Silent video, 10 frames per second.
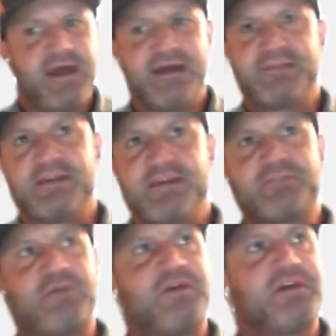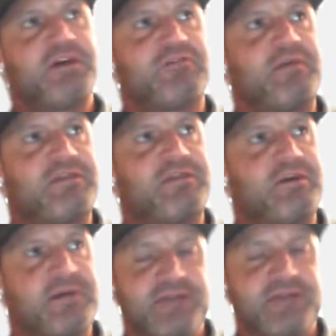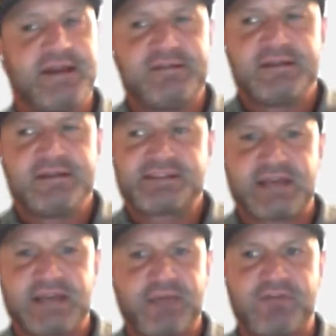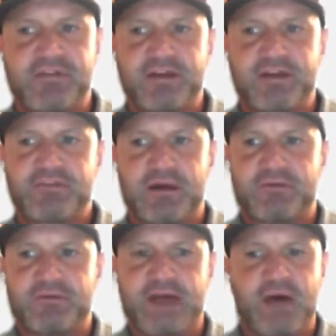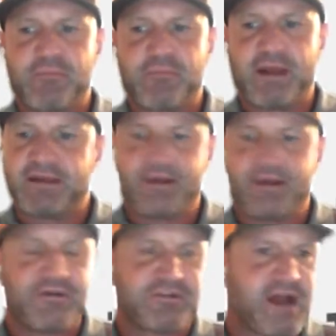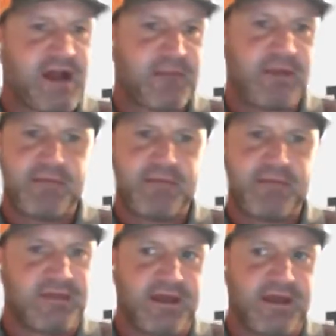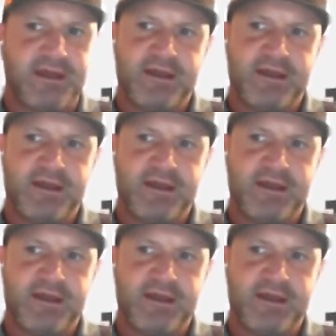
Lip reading: It's been really good for me too because I did stay up for things while I was out, but I didn't own a TrackMan back then.